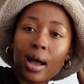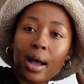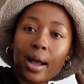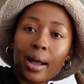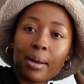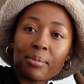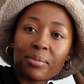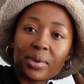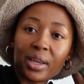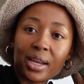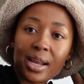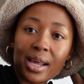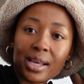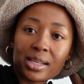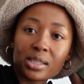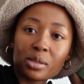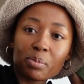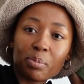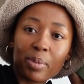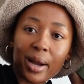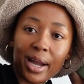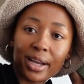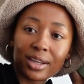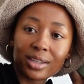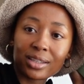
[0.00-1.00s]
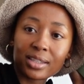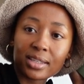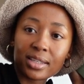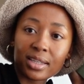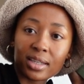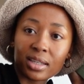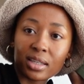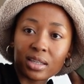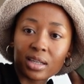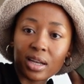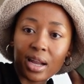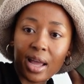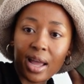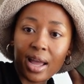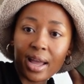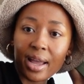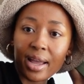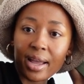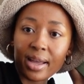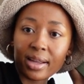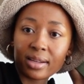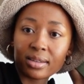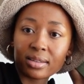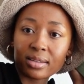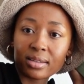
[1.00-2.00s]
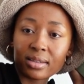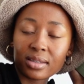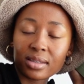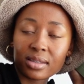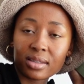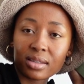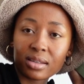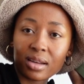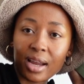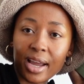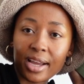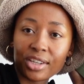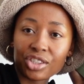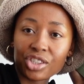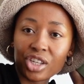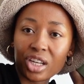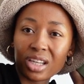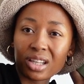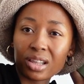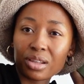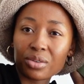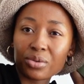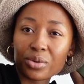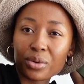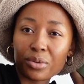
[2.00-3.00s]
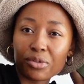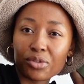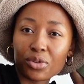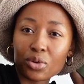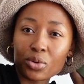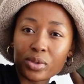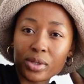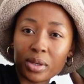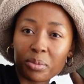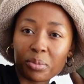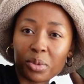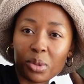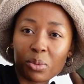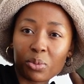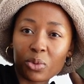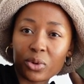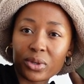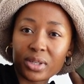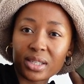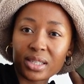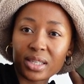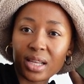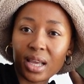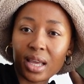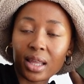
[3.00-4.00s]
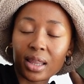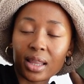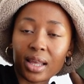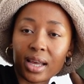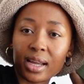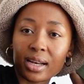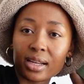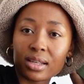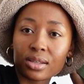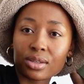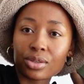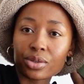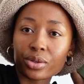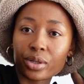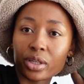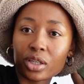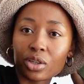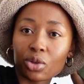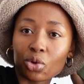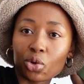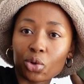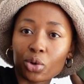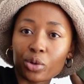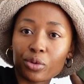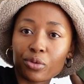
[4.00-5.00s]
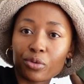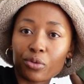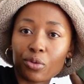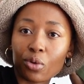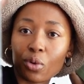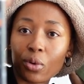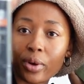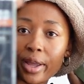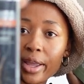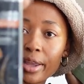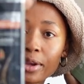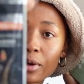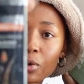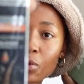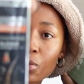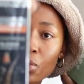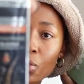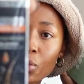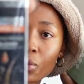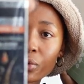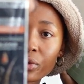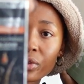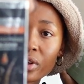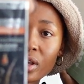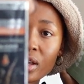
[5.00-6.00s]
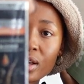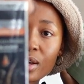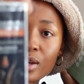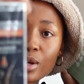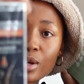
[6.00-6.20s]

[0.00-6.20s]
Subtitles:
It has biotin, and I checked the reviews and people are saying that it's really good for hair growth.